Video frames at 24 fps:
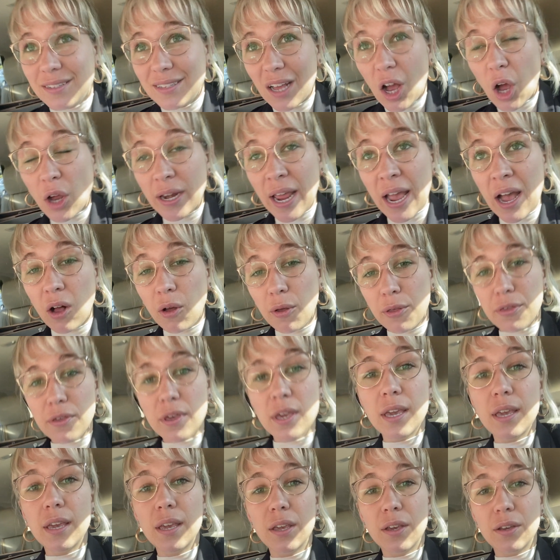
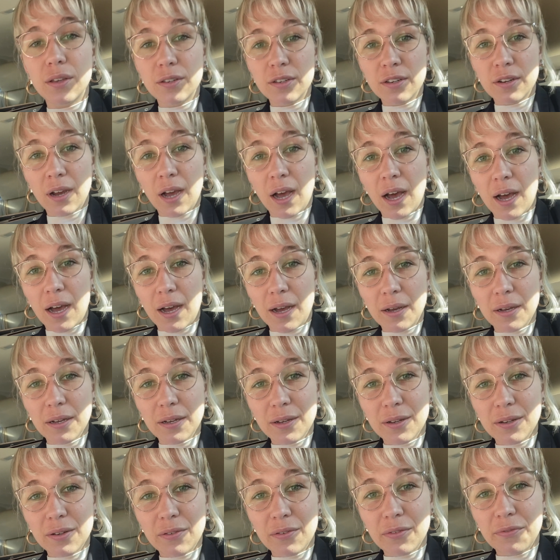unhealthy uh,
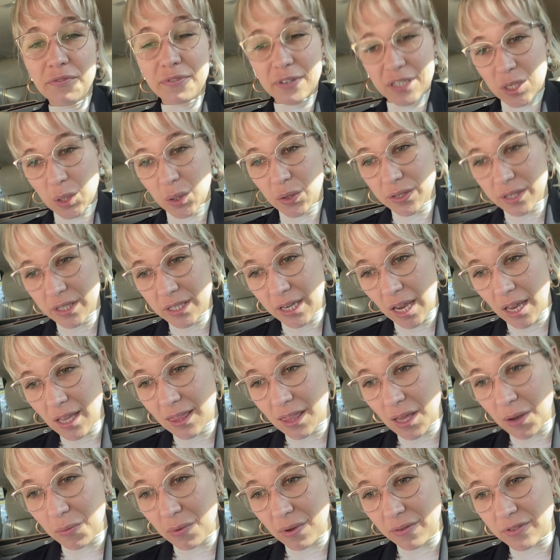physical state
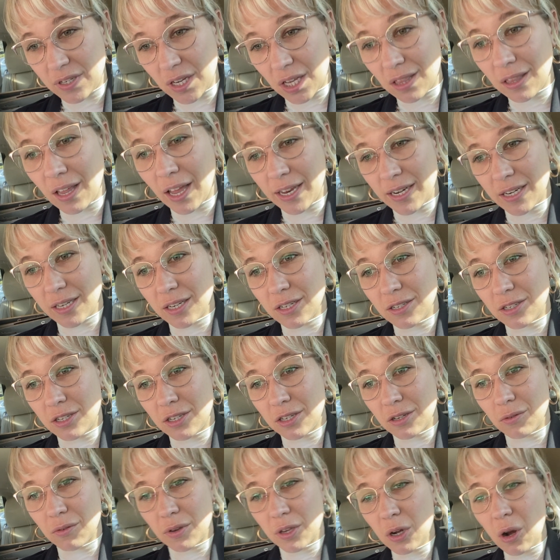that we've declined
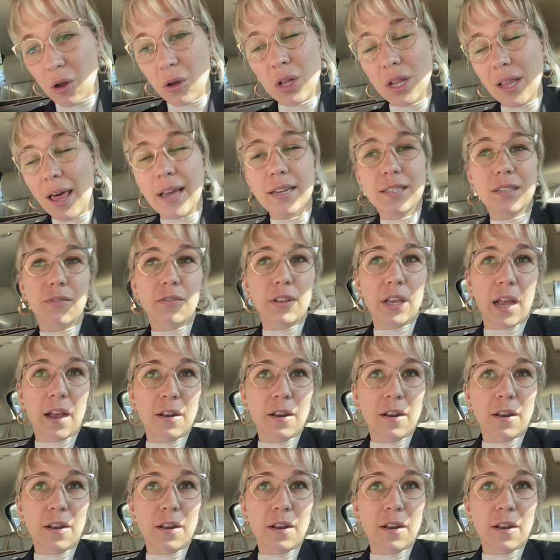into, you know, collectively.